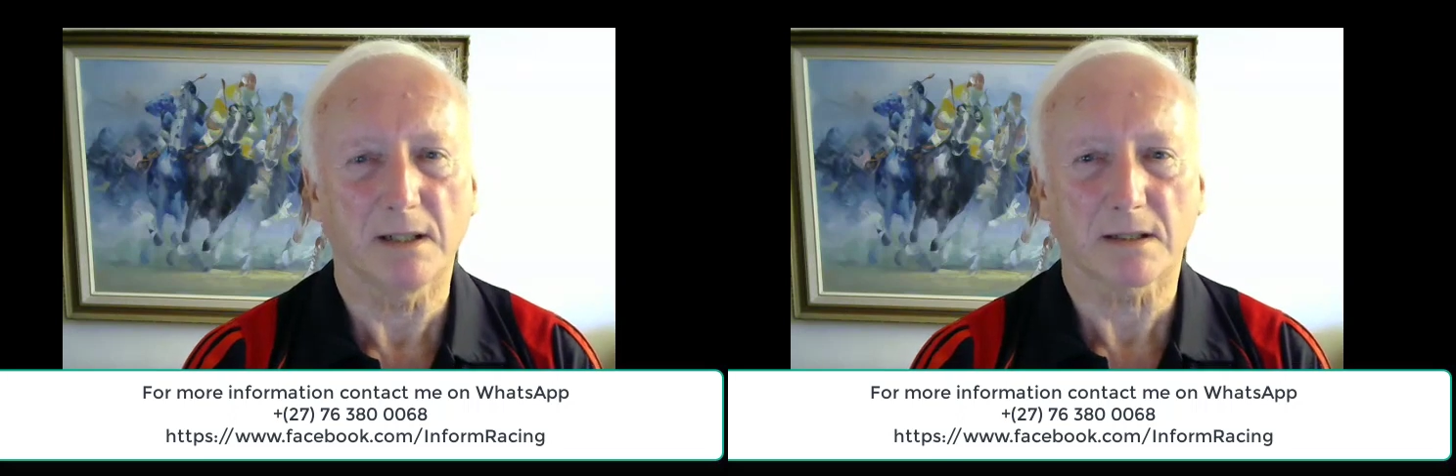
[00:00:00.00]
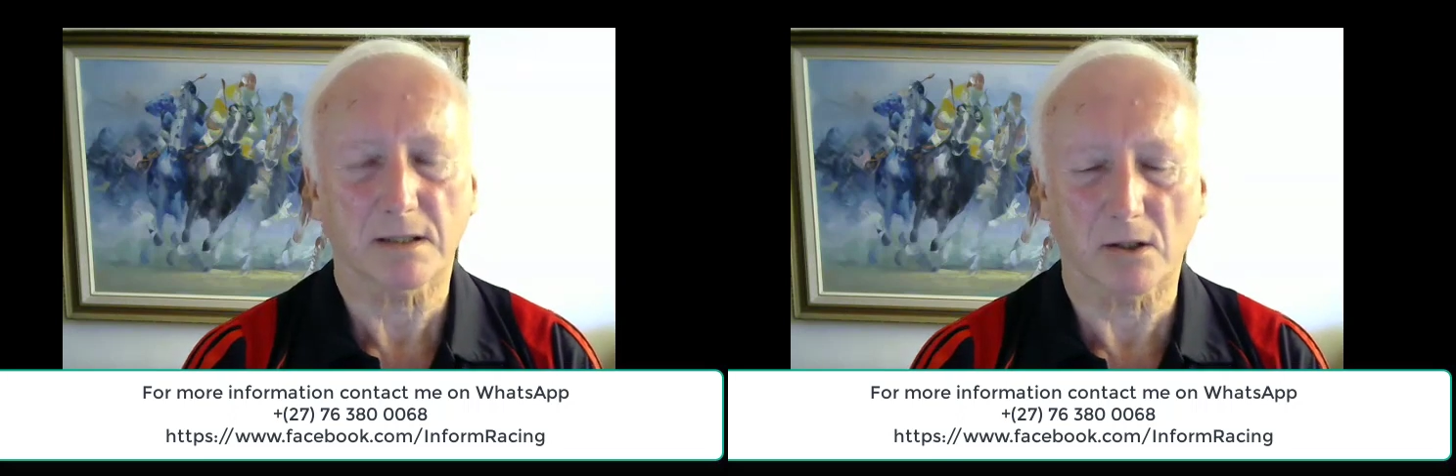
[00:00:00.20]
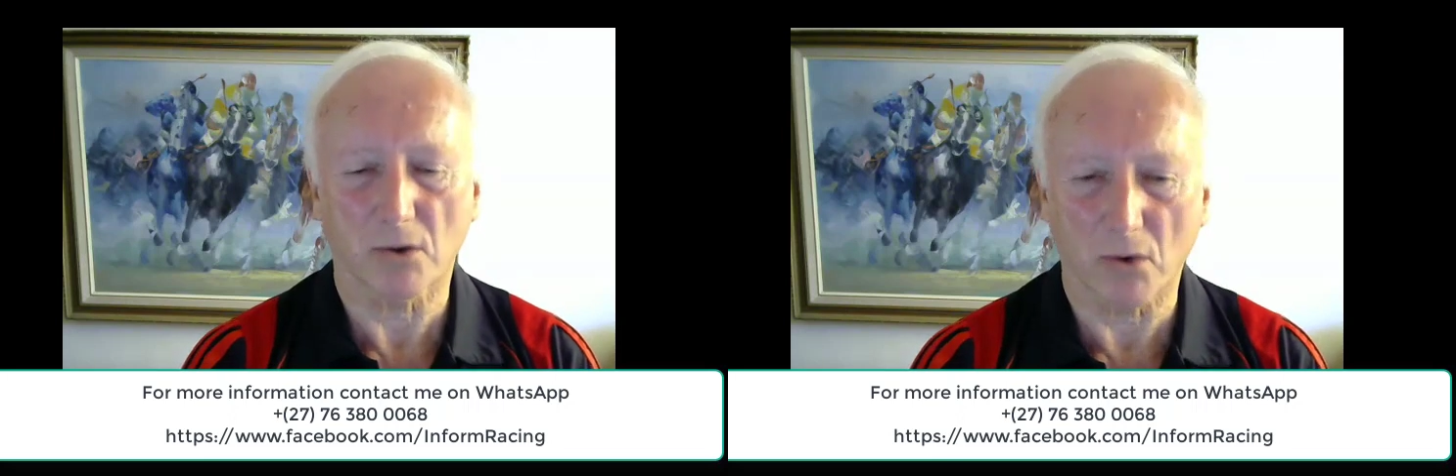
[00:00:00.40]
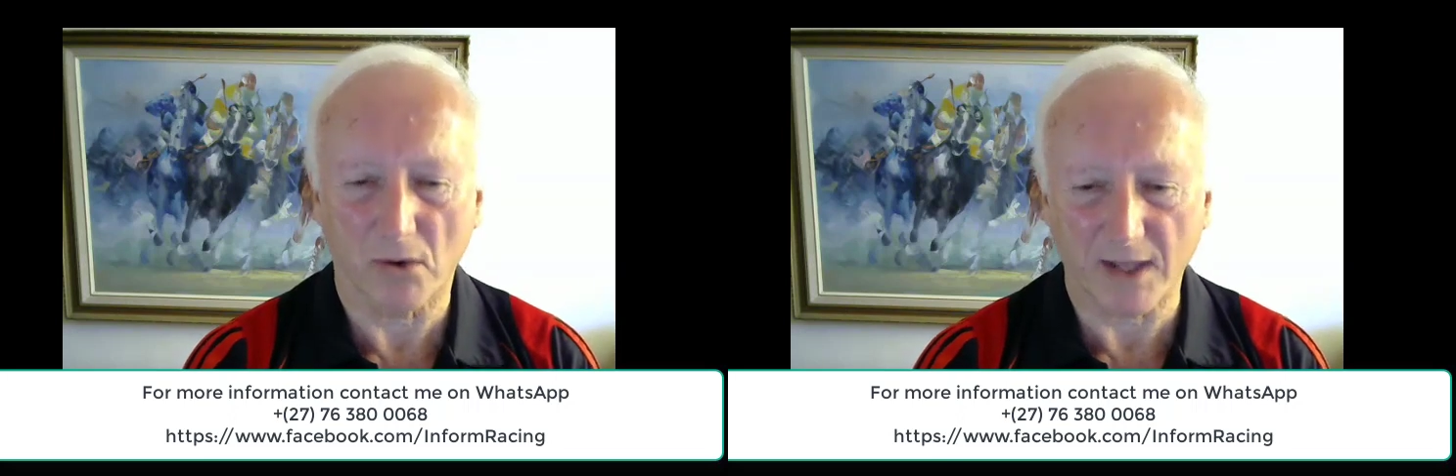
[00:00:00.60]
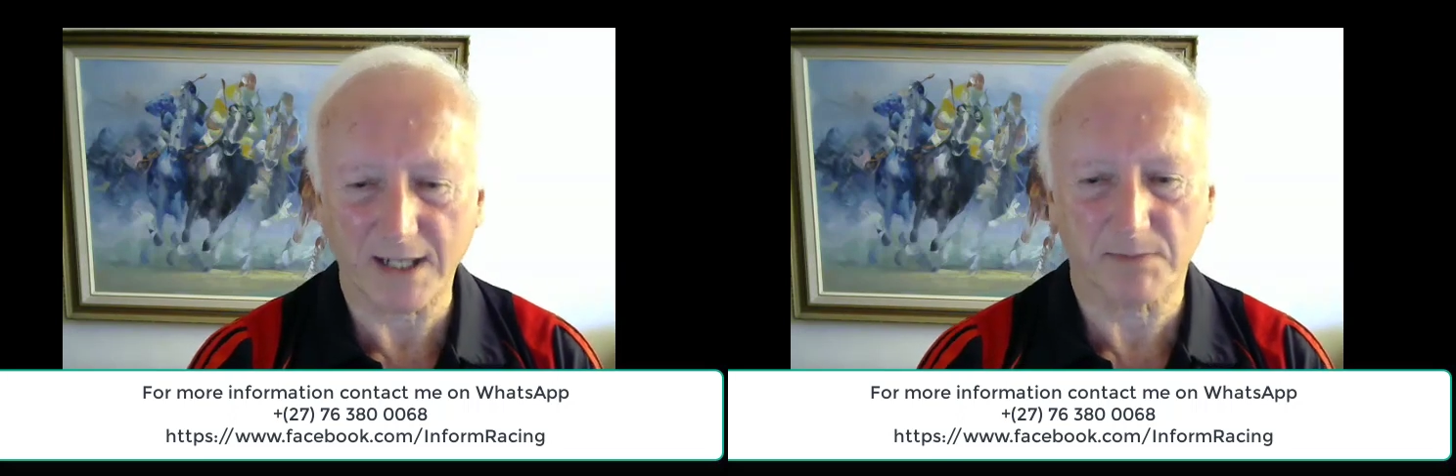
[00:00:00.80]
So
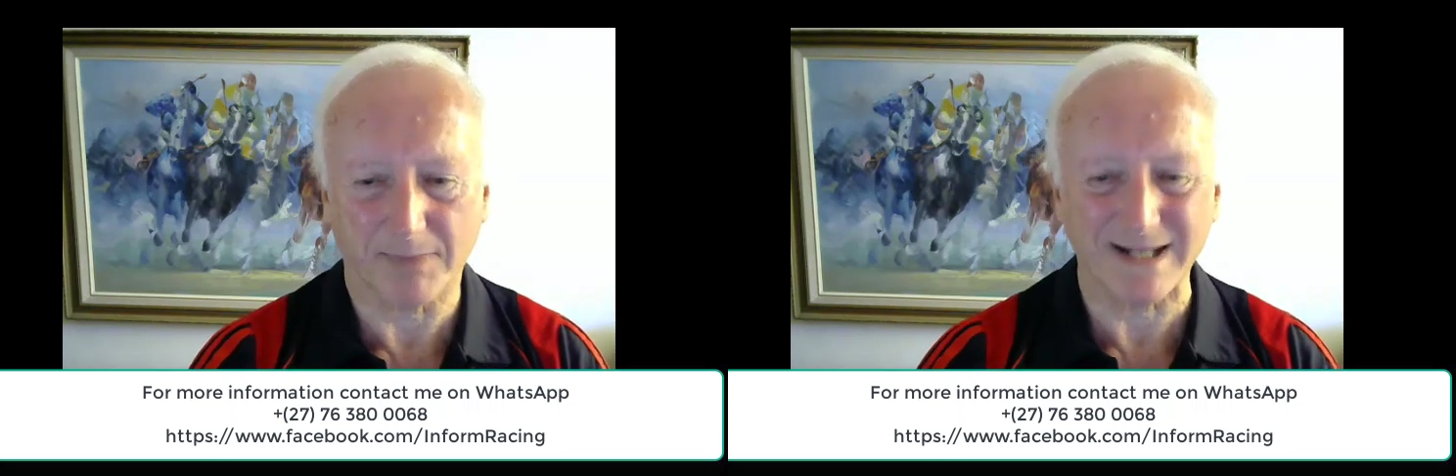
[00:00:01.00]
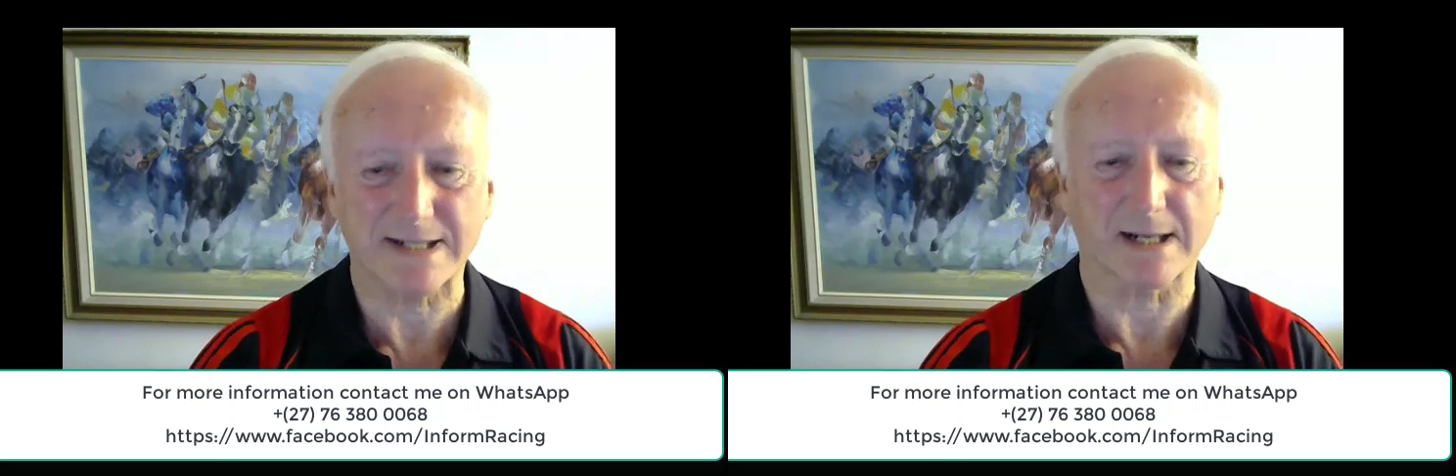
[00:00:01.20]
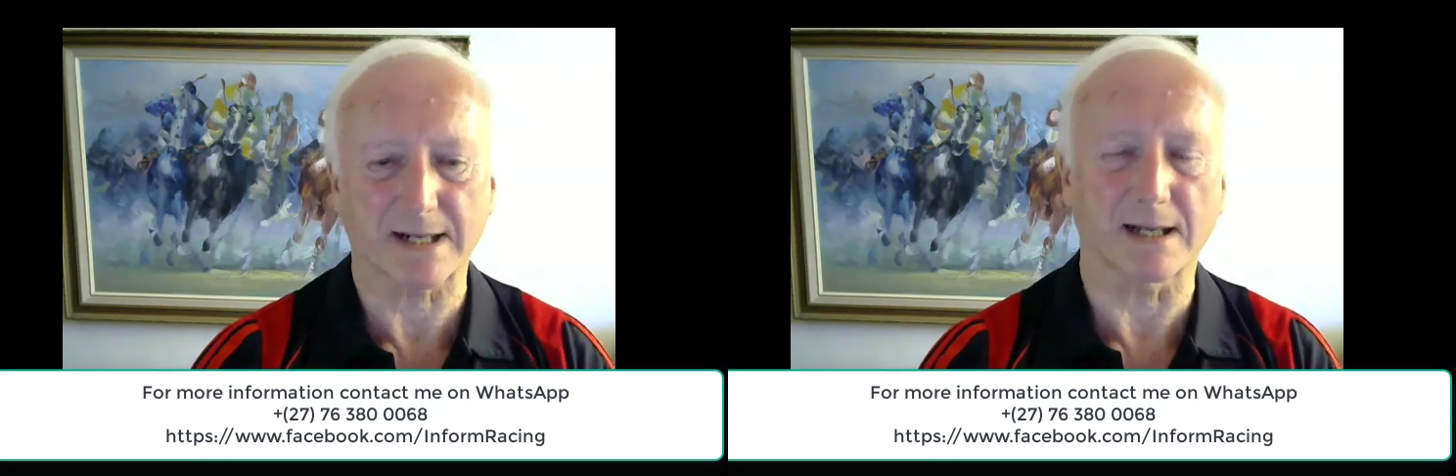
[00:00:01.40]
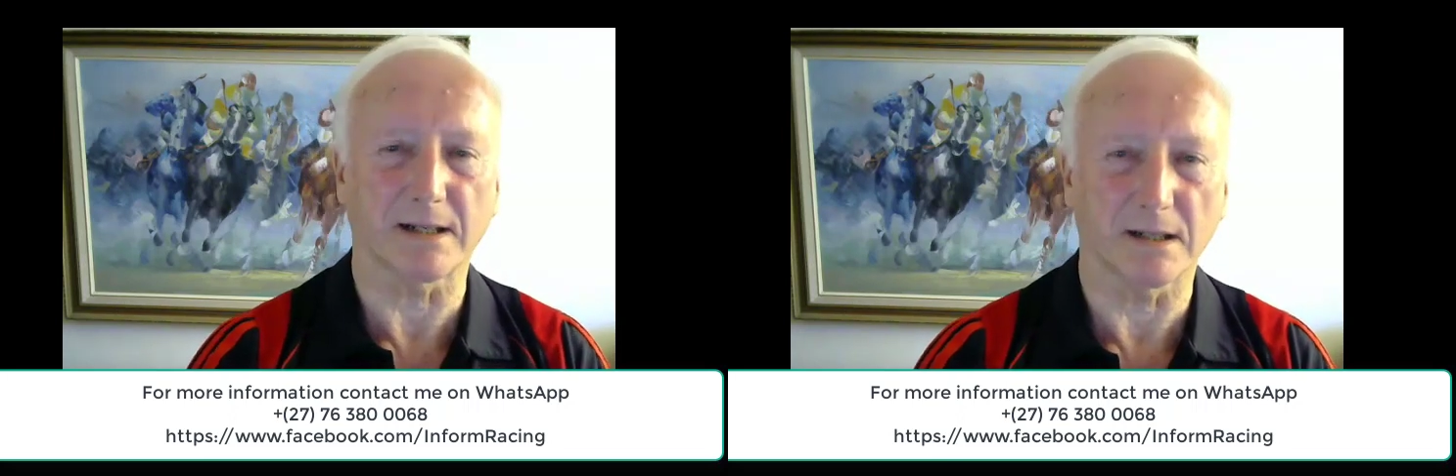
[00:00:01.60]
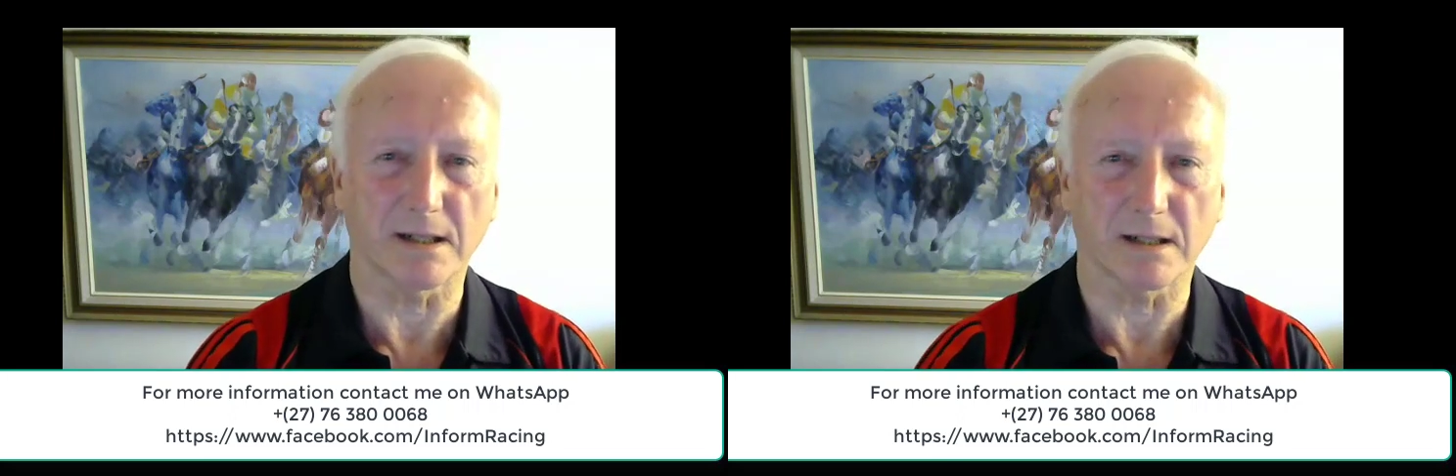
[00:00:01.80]
that's
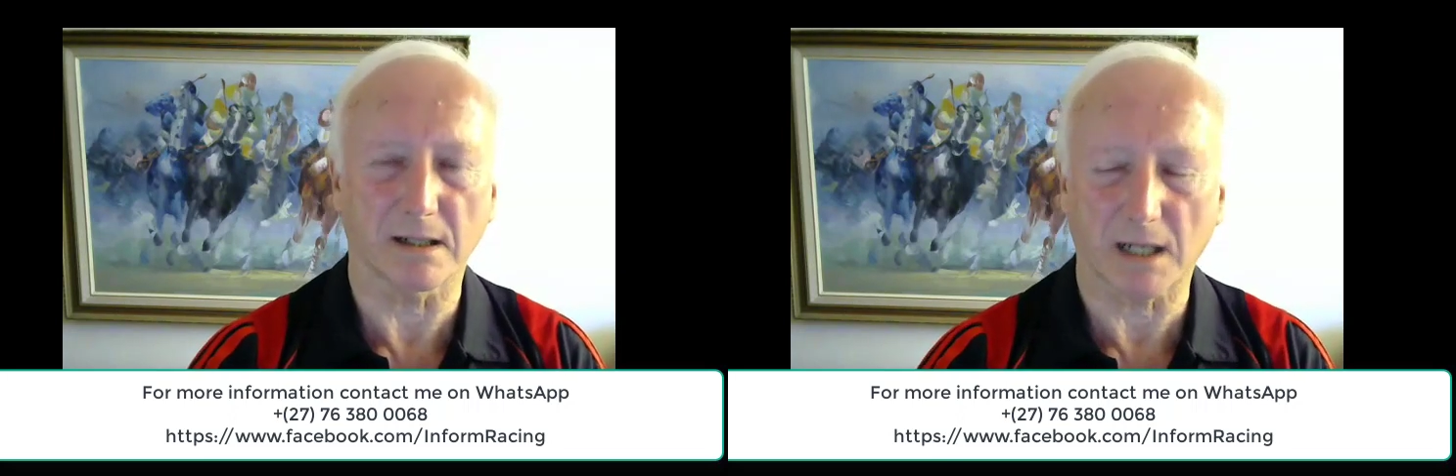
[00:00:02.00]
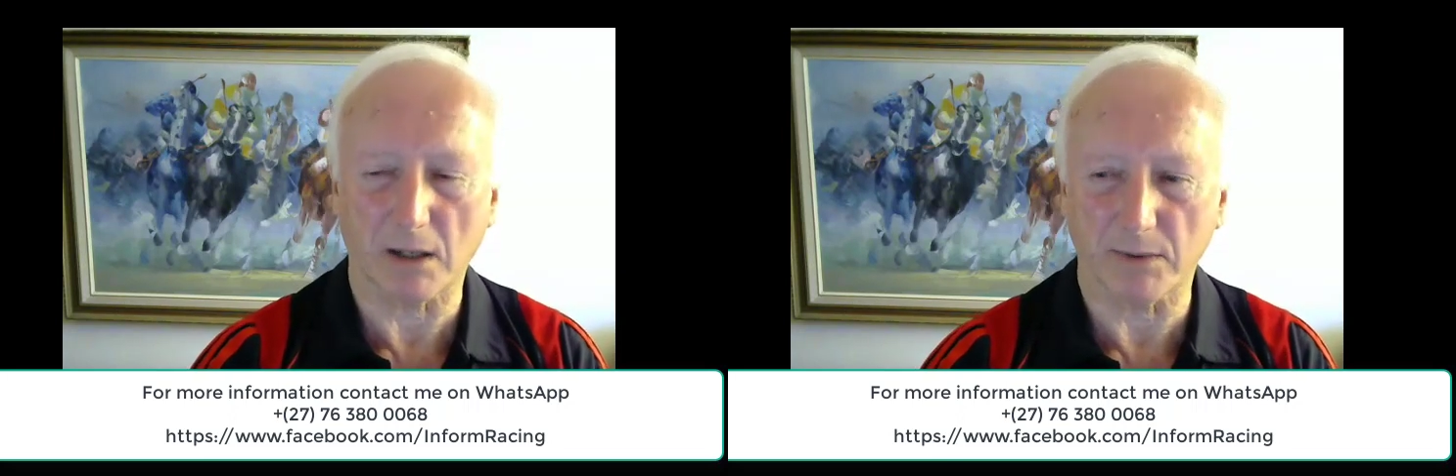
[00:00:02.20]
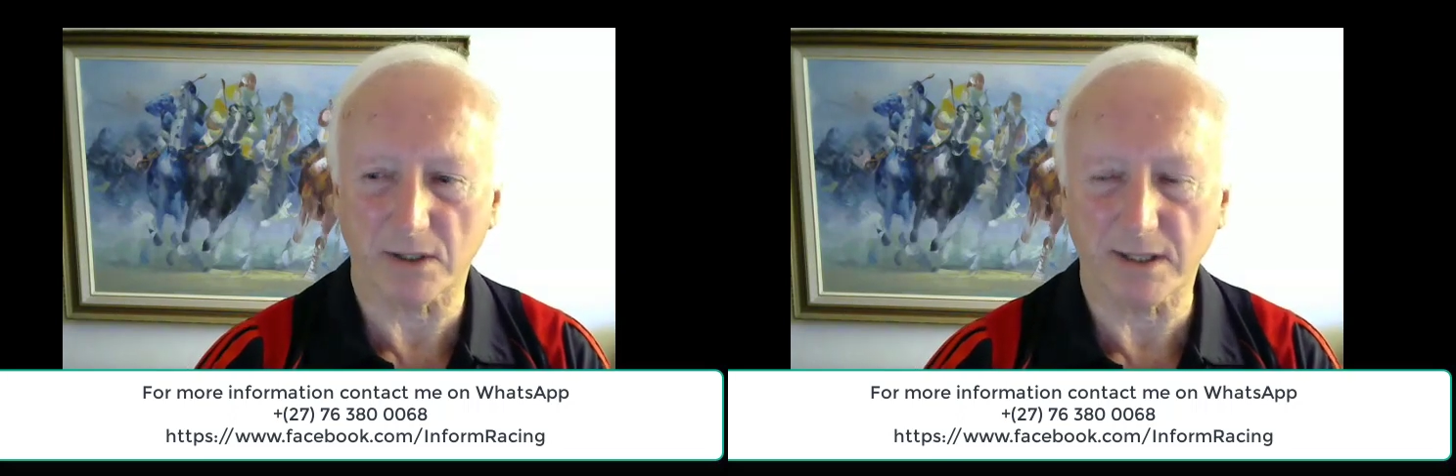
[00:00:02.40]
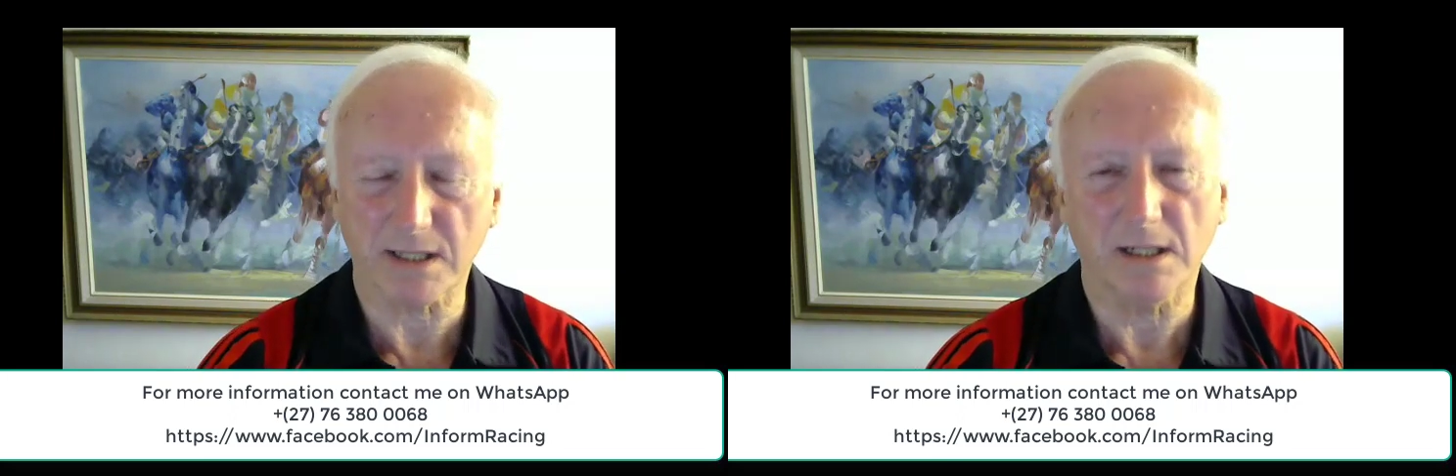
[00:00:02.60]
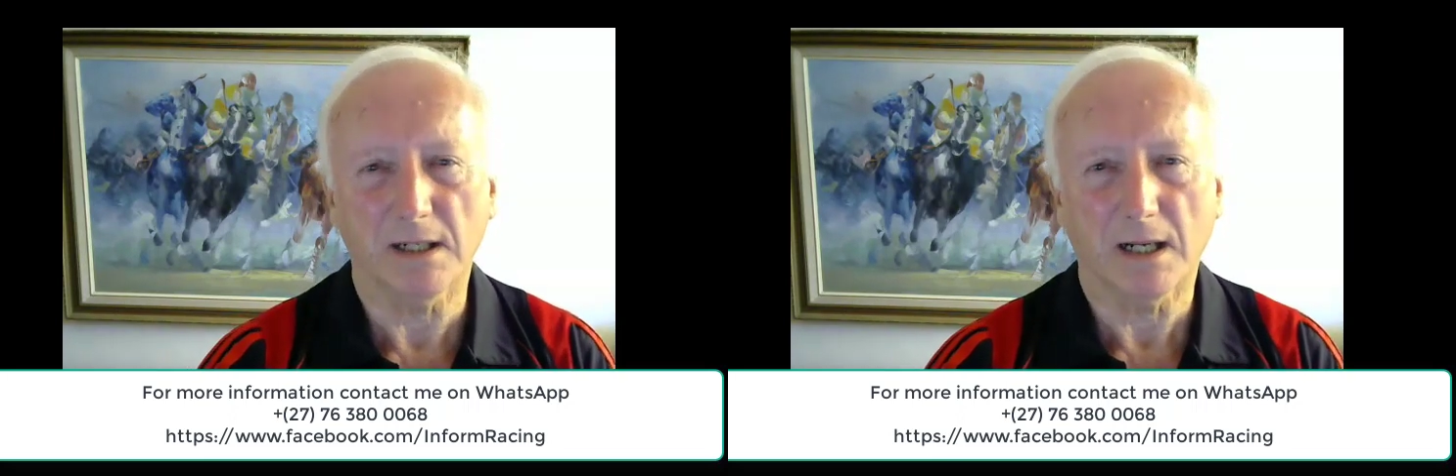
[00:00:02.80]
basically how we do it.